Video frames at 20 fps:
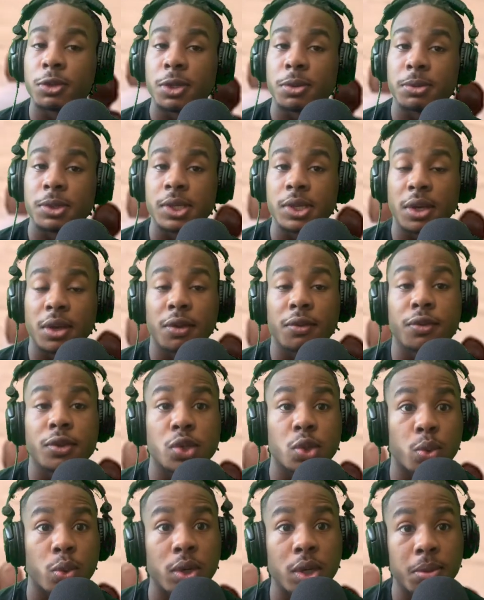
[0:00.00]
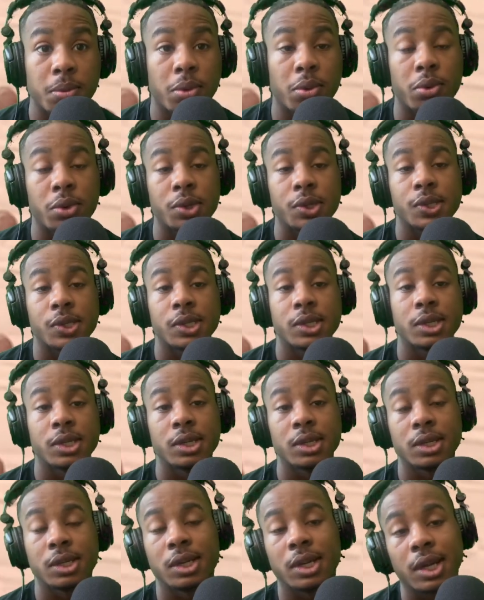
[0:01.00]
himself 20 points
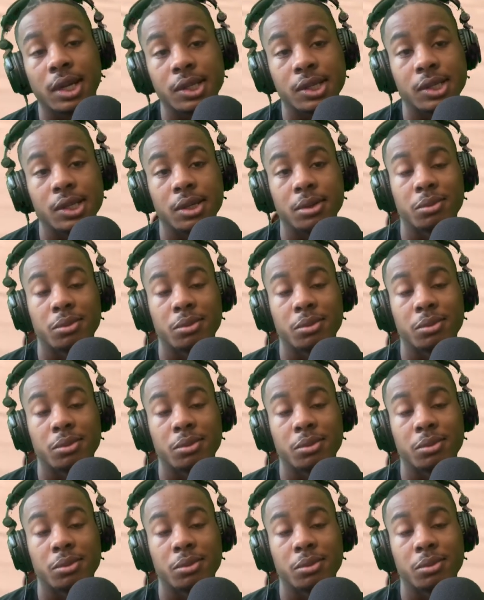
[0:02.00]
to 19